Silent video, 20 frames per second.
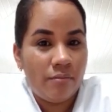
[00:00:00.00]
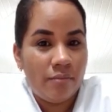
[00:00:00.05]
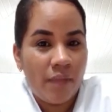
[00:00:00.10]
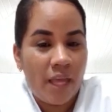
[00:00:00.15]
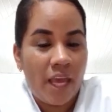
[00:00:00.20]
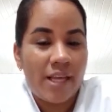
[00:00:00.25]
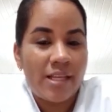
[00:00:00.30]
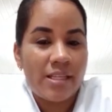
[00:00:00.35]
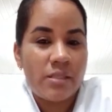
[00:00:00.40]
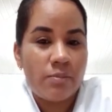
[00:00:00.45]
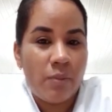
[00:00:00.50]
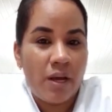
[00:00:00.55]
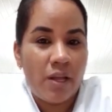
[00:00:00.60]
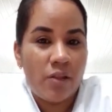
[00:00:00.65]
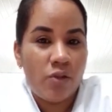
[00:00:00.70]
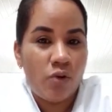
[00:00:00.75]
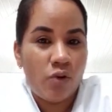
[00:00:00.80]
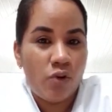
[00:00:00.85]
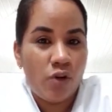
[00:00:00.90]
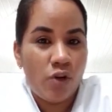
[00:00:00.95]

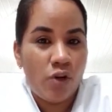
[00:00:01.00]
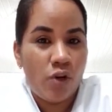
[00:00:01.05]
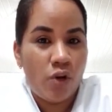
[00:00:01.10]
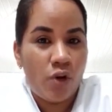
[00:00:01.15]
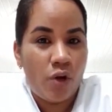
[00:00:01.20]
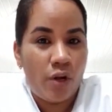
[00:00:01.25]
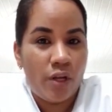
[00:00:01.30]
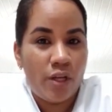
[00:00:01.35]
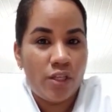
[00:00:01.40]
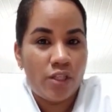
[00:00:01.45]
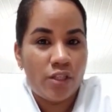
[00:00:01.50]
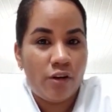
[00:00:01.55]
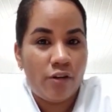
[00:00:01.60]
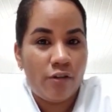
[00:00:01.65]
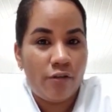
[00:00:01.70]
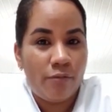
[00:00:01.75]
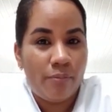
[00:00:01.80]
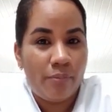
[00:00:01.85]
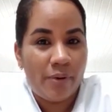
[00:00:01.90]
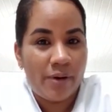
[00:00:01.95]
expand on your knowledge
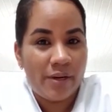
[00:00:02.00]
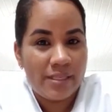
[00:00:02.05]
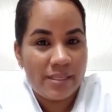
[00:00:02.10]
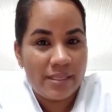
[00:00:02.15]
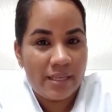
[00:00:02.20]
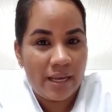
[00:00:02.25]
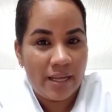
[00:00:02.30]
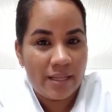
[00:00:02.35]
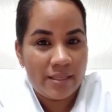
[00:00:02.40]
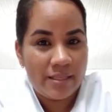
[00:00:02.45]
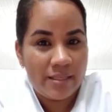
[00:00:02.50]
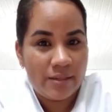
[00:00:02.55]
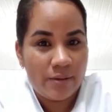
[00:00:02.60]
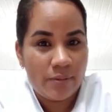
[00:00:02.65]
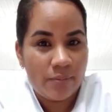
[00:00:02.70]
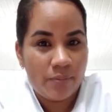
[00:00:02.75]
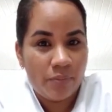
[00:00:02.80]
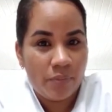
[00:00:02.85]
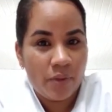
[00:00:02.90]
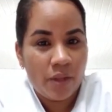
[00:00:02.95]
of breast
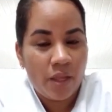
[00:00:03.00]
cancer.